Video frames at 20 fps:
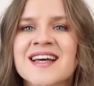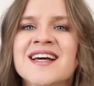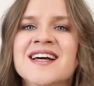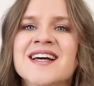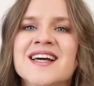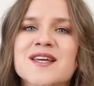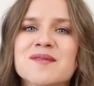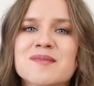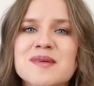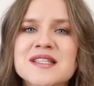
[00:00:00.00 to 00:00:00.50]

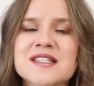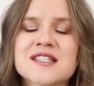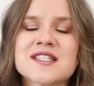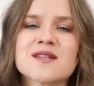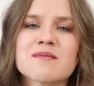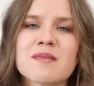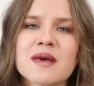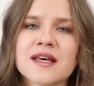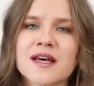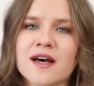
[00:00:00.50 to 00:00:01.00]
It means to
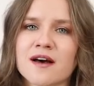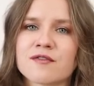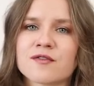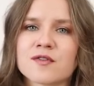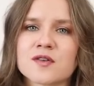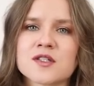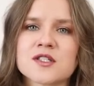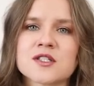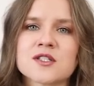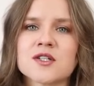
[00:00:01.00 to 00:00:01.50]
make
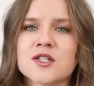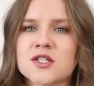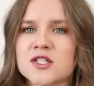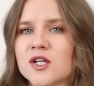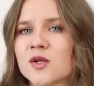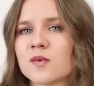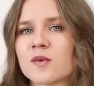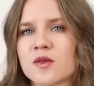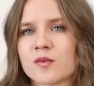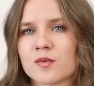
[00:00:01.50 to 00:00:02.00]
efforts to deal
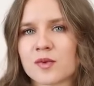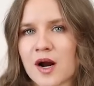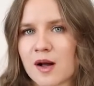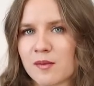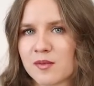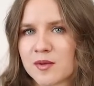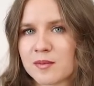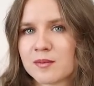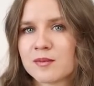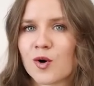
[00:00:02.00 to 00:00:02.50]
with a
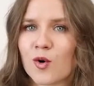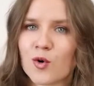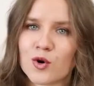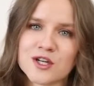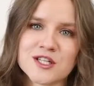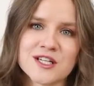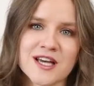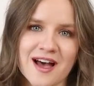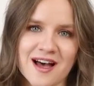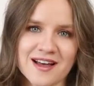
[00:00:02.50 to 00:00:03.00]
problem or a
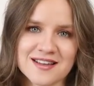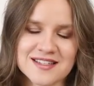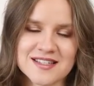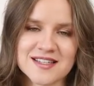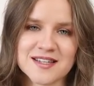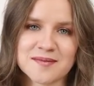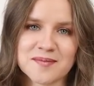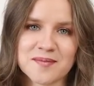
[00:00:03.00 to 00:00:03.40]
task.